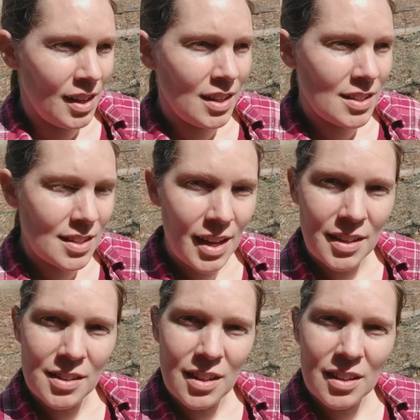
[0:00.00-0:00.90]
he's
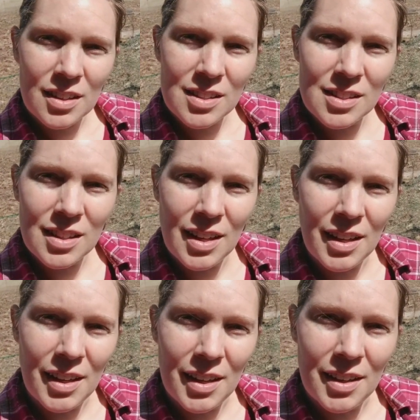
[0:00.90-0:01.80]
got ducks
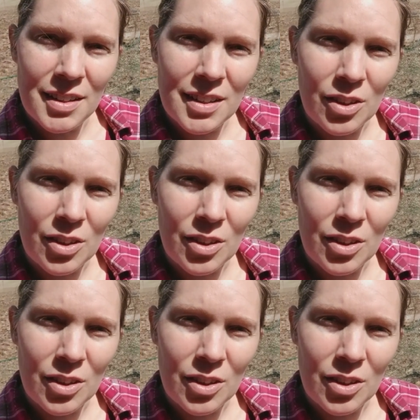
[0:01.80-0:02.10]
and